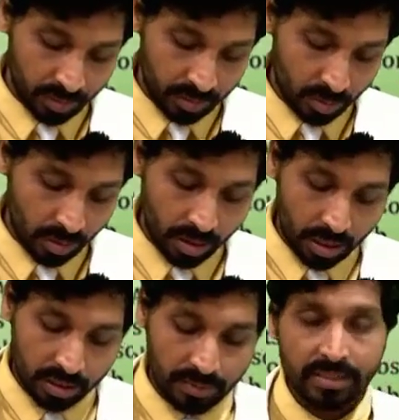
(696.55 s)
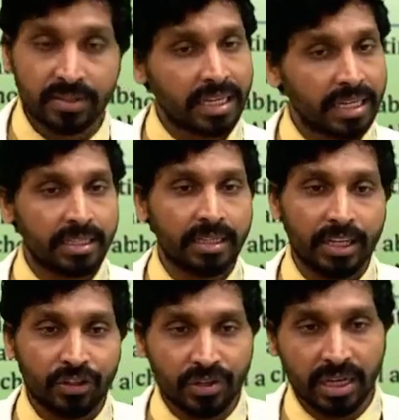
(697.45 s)
So otherwise decrease in
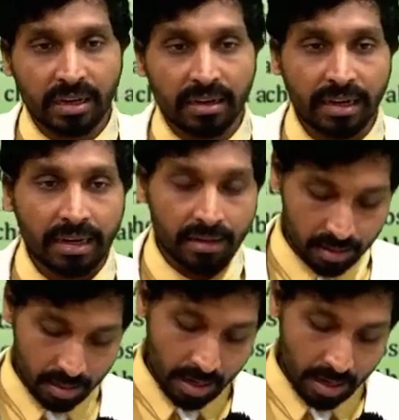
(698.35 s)
HDL content.